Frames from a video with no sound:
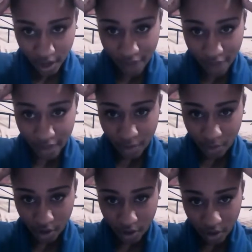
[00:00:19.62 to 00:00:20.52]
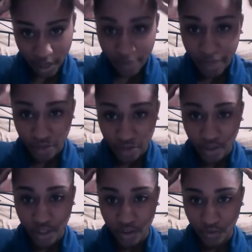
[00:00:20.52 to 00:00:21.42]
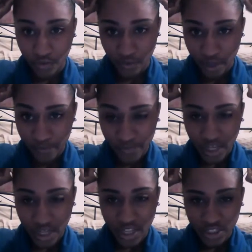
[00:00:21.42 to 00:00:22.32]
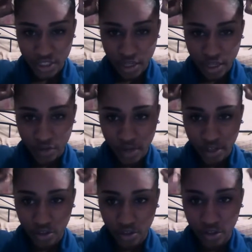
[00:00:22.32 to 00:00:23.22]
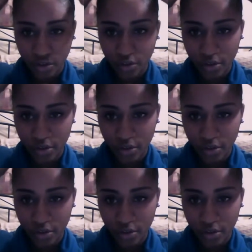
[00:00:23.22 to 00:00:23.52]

headband on here in the front. It's just like a regular little